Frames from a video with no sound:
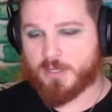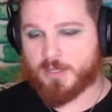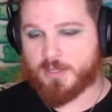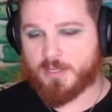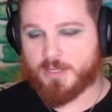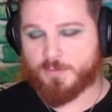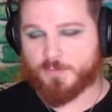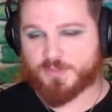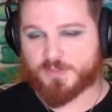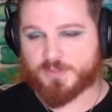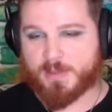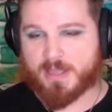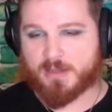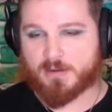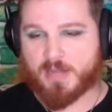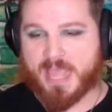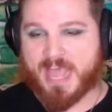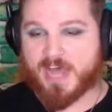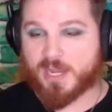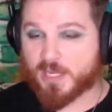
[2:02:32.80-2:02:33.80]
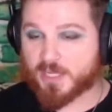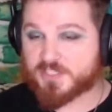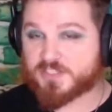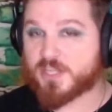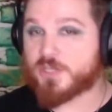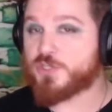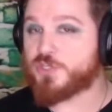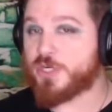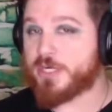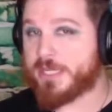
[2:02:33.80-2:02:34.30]
It was about Alex
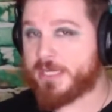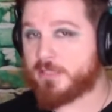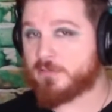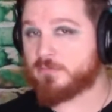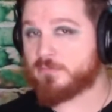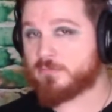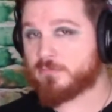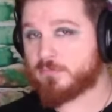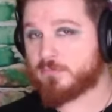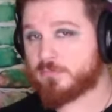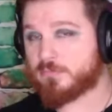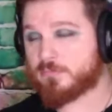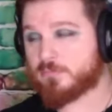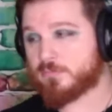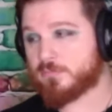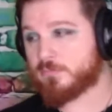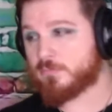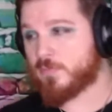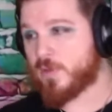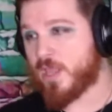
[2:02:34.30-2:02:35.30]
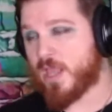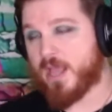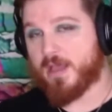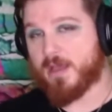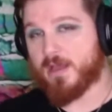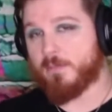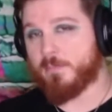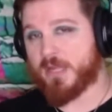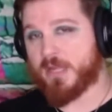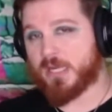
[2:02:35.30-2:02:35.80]
and Janine,
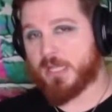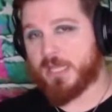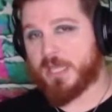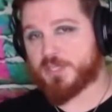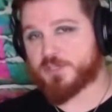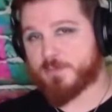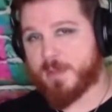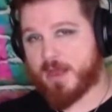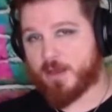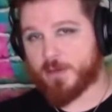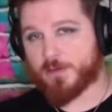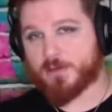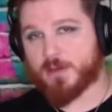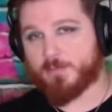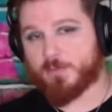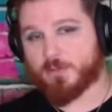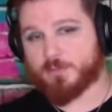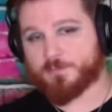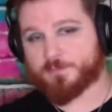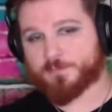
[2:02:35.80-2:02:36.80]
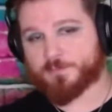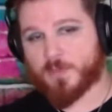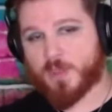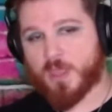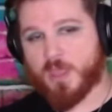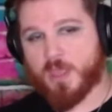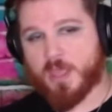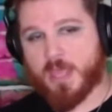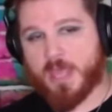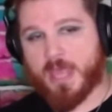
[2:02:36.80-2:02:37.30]
middle-aged married couple,
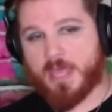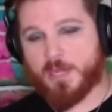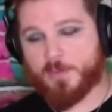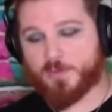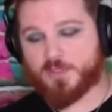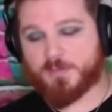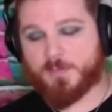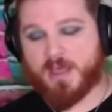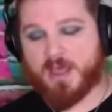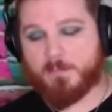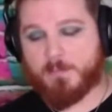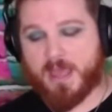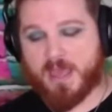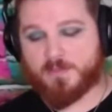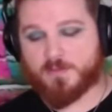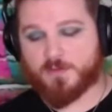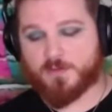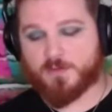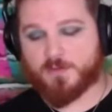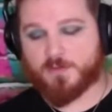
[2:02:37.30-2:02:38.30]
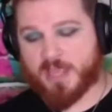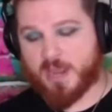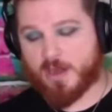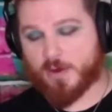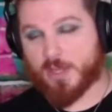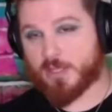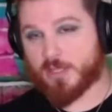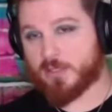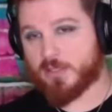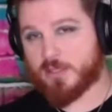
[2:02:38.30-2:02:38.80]
and it was about Matthew and
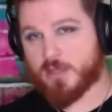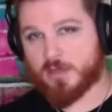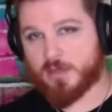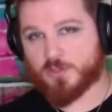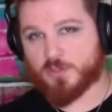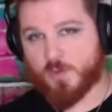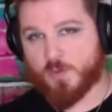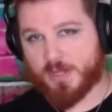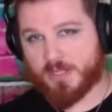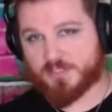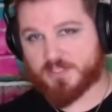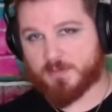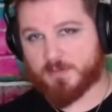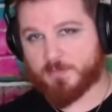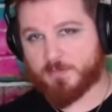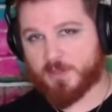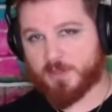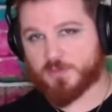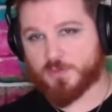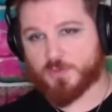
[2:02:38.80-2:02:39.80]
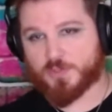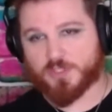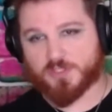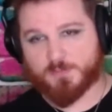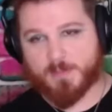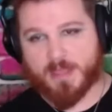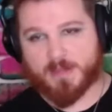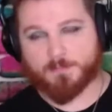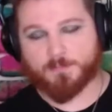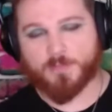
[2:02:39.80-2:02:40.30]
Kara, young 20-somethings who just
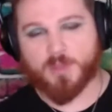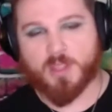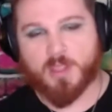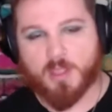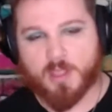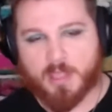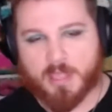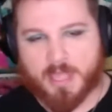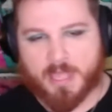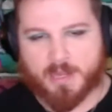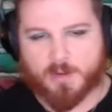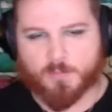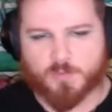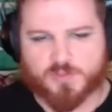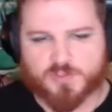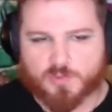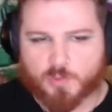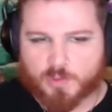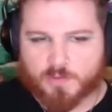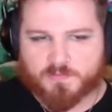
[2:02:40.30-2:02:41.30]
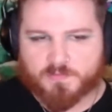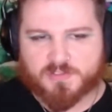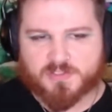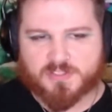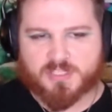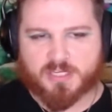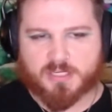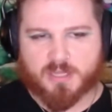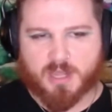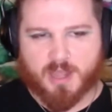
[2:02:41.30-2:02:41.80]
met. And it was sort of
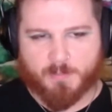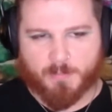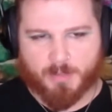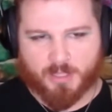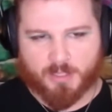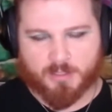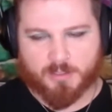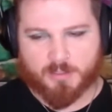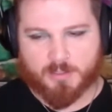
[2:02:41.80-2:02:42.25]
sitcom-y